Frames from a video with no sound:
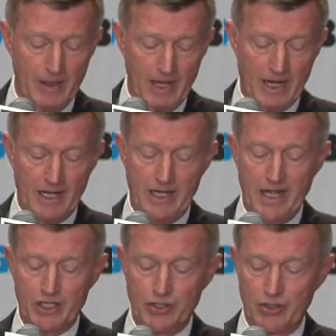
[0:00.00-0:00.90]
on a
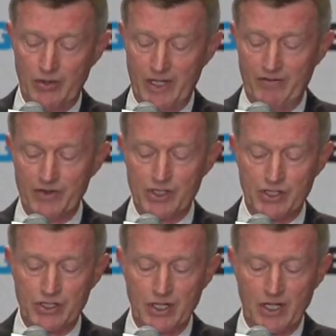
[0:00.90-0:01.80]
national
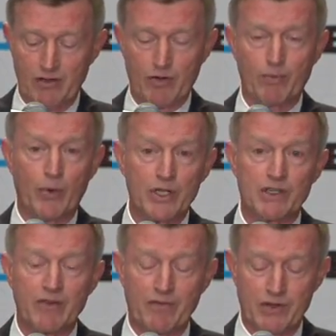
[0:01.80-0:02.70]
emphasis for points
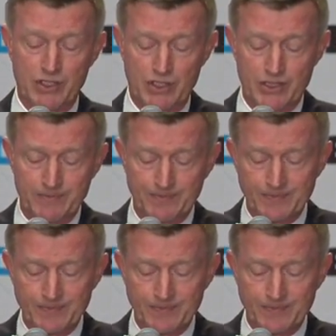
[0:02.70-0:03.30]
of emphasis.